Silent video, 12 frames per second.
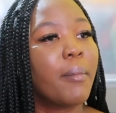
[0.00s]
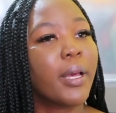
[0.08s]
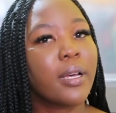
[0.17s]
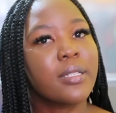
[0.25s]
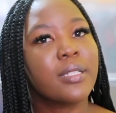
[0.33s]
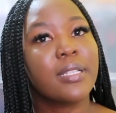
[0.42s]

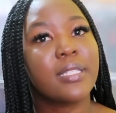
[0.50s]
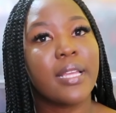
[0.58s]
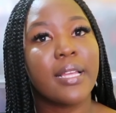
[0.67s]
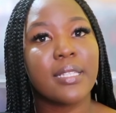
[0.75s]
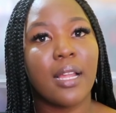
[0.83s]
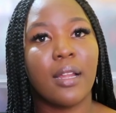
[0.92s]
because this
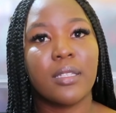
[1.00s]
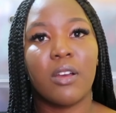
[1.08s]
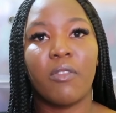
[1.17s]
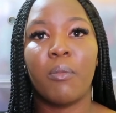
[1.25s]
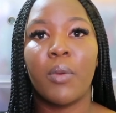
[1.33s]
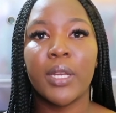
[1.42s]
takes a lot
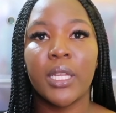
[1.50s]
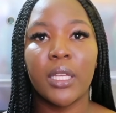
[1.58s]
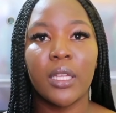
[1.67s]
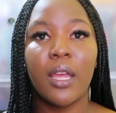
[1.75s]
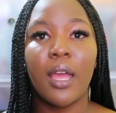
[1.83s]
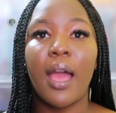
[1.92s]
of
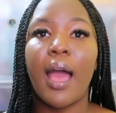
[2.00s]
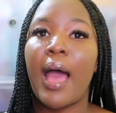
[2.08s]
money,